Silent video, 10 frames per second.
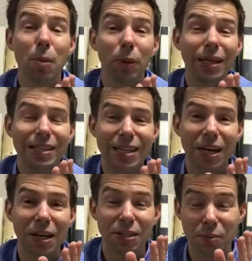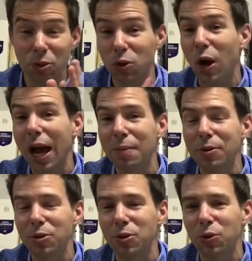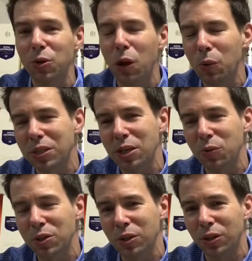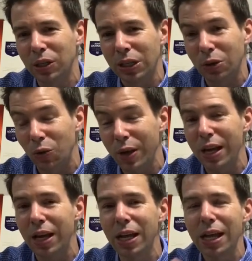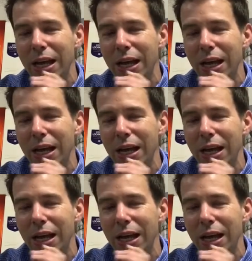Please subscribe to Whiskey Whistle Korea.